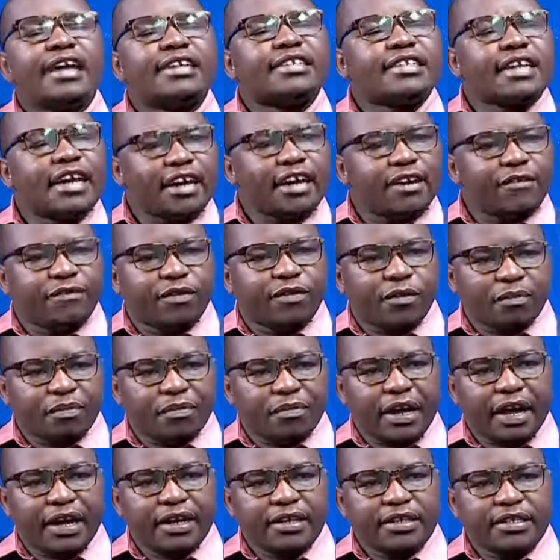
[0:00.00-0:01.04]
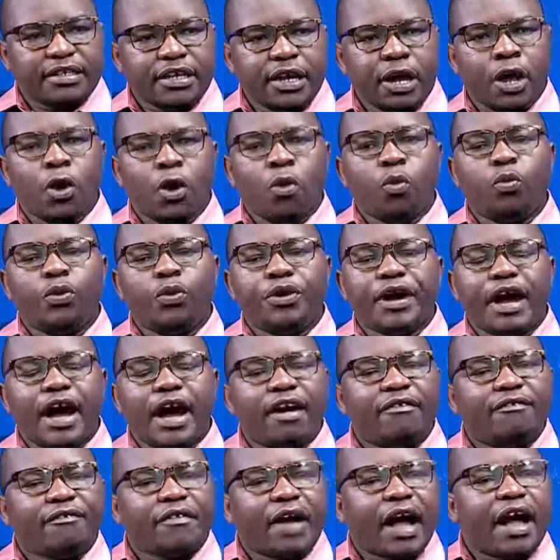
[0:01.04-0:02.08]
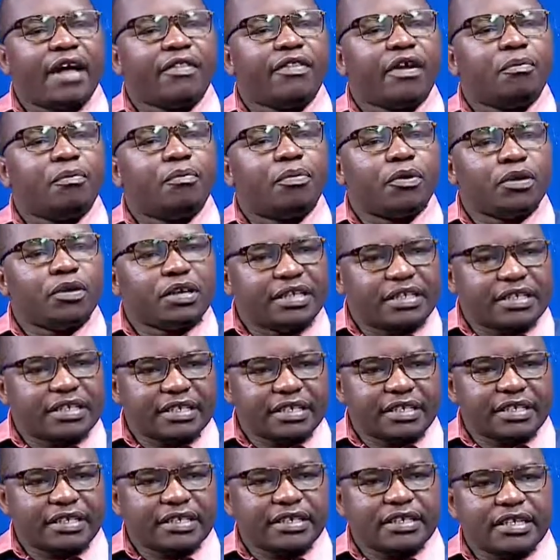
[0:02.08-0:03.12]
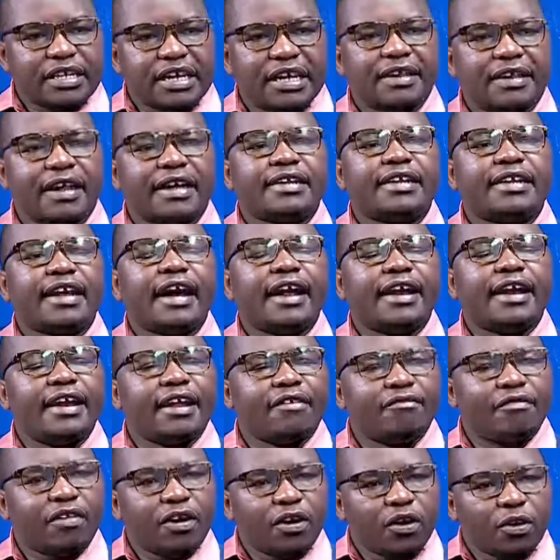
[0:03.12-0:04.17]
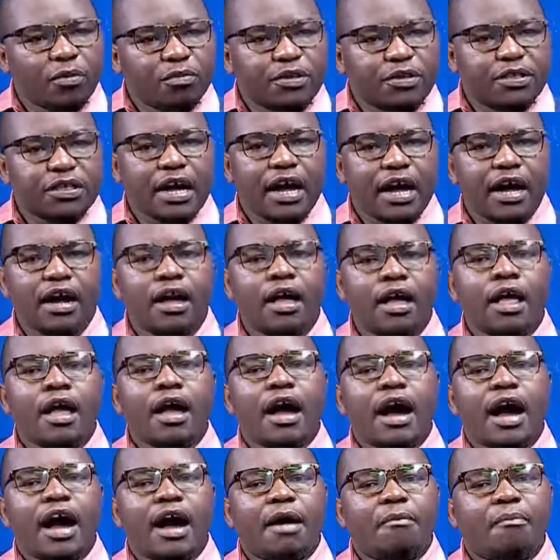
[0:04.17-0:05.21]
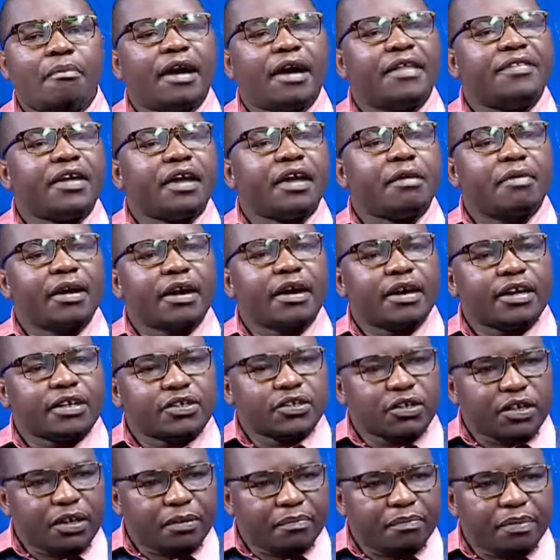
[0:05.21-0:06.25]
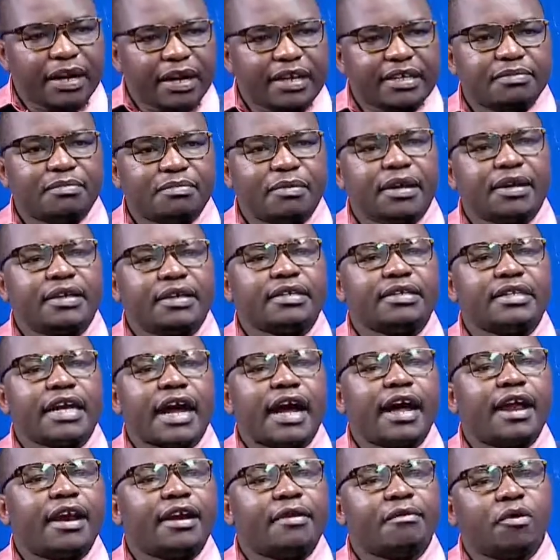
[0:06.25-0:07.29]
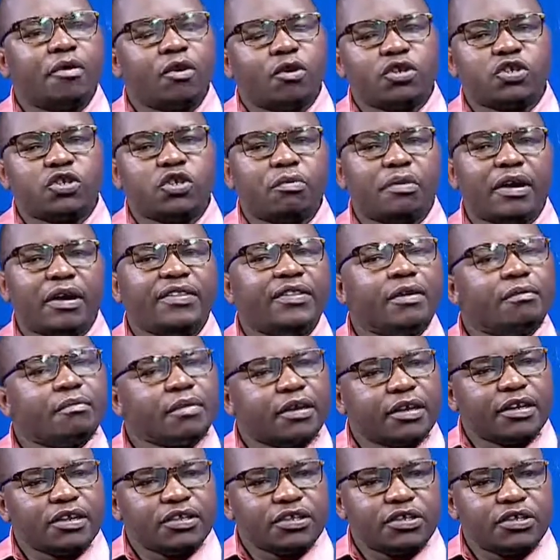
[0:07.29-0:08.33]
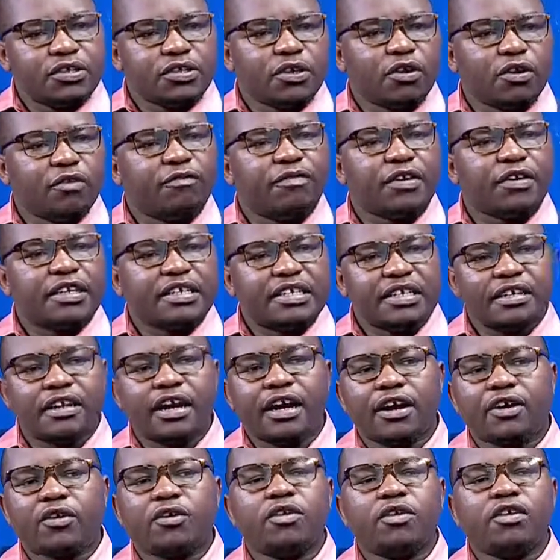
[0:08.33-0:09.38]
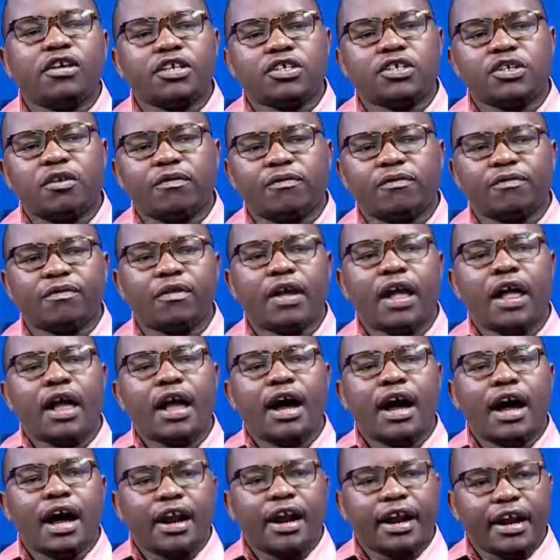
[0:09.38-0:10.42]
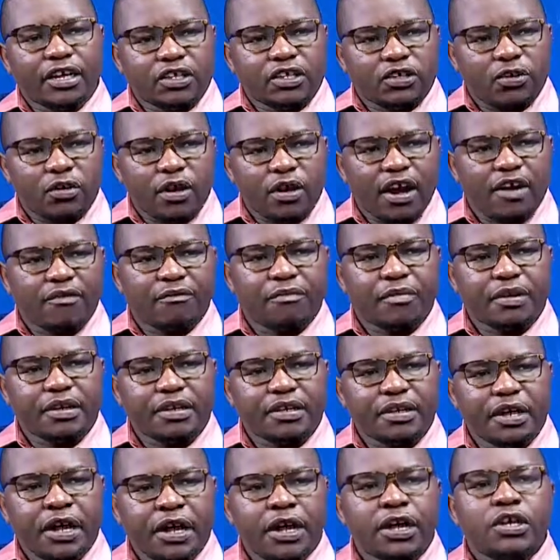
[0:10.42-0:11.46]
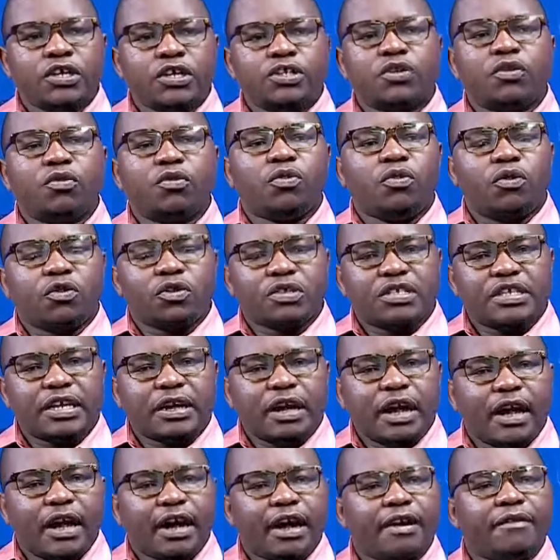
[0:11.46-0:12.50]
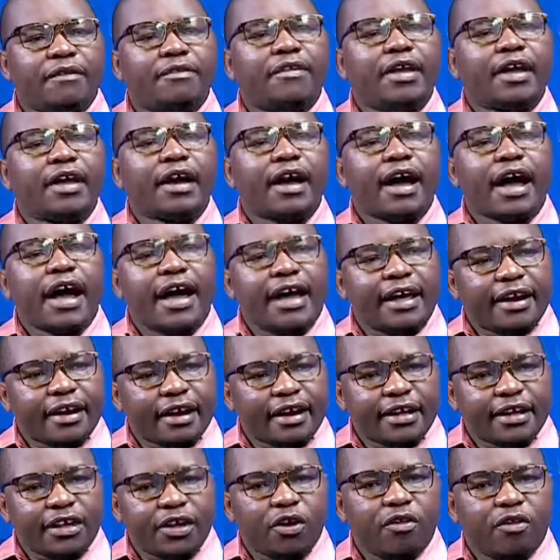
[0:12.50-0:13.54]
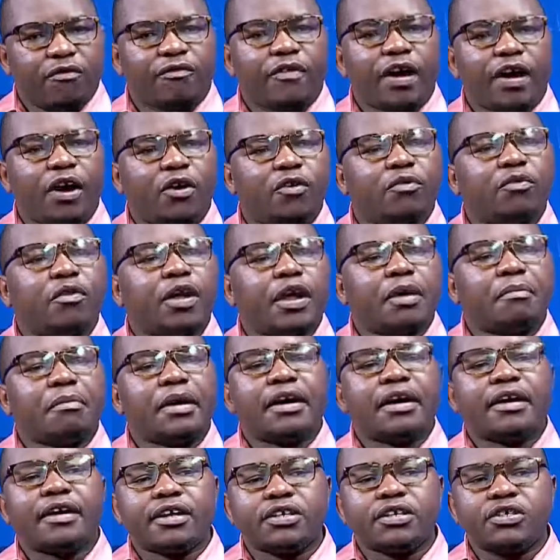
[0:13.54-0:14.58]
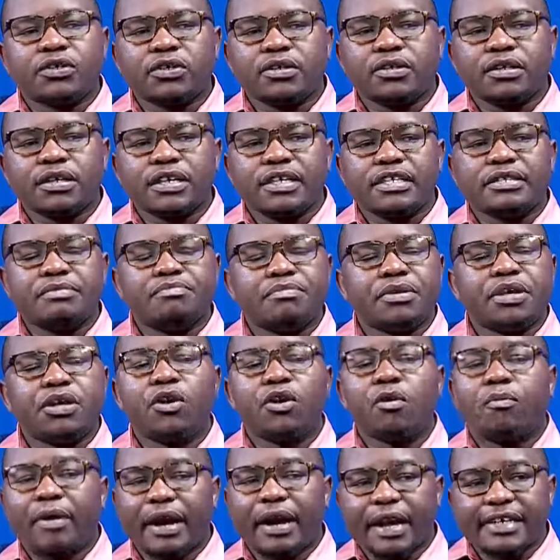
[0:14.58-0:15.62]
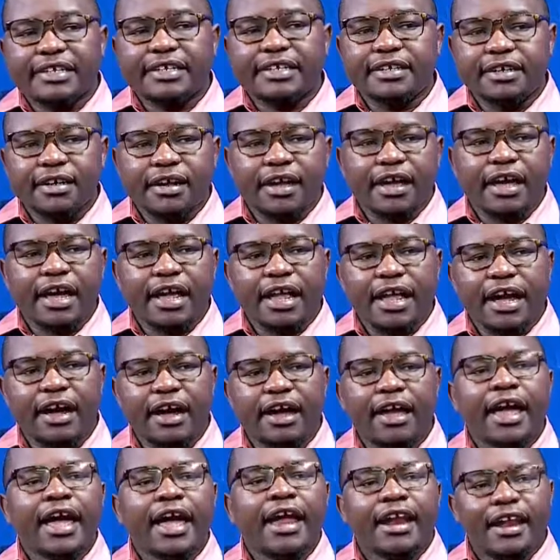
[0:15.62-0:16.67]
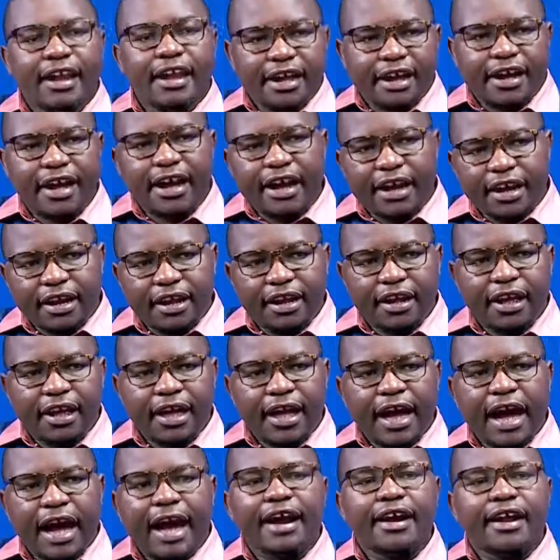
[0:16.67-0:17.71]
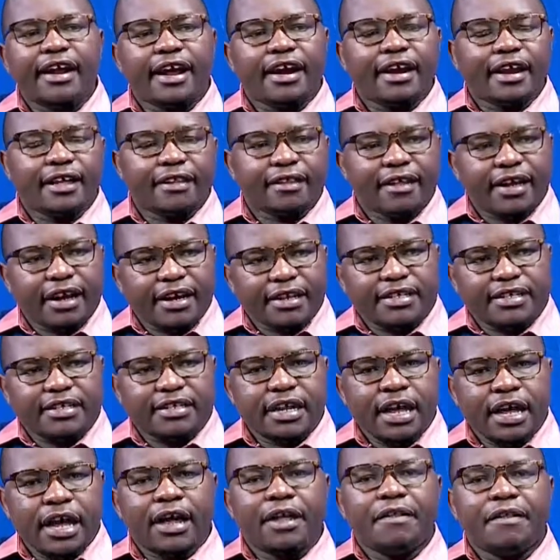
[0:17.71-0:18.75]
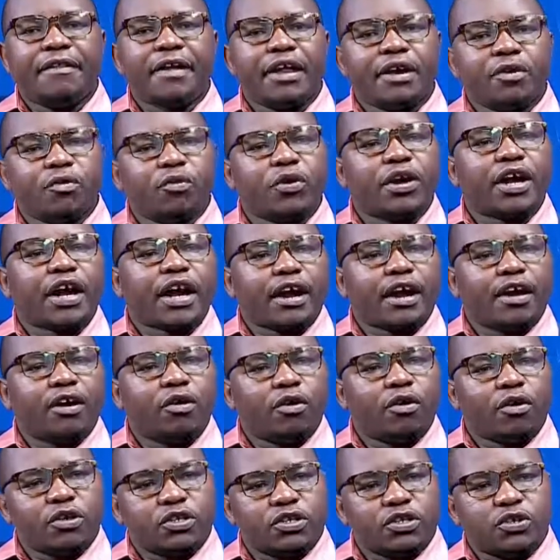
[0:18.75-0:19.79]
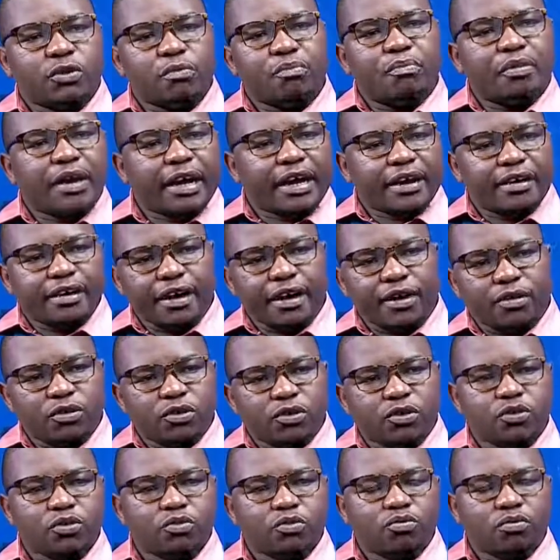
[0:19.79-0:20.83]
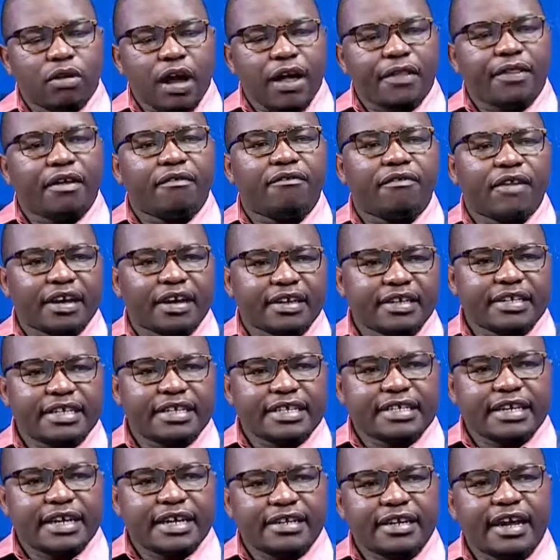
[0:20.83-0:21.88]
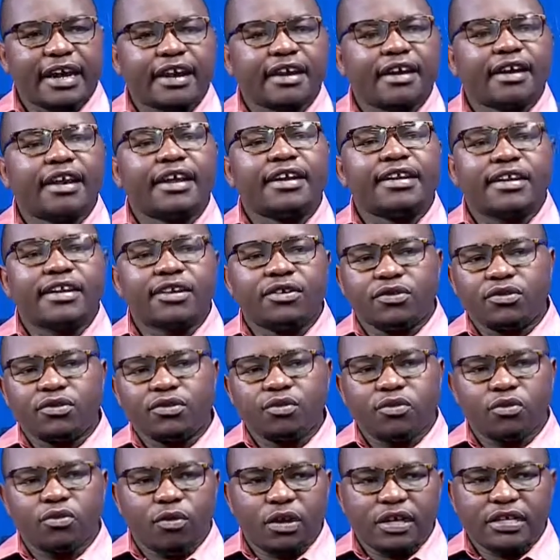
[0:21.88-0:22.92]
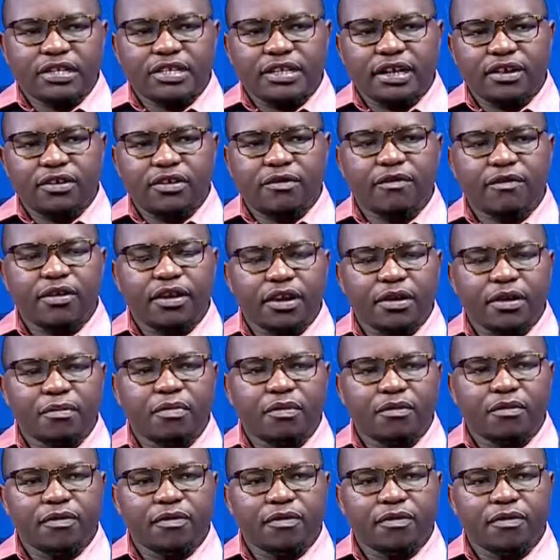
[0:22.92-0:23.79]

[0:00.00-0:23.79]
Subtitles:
Aside from that, we have other policies that are developed by the Immigration Department and also by the Ministry of Interior and Coordination of National Government. So those are the hierarchy of how immigration is being operated in Kenya legally. And under that, then we can also break down to other factors that are related to ones that we've already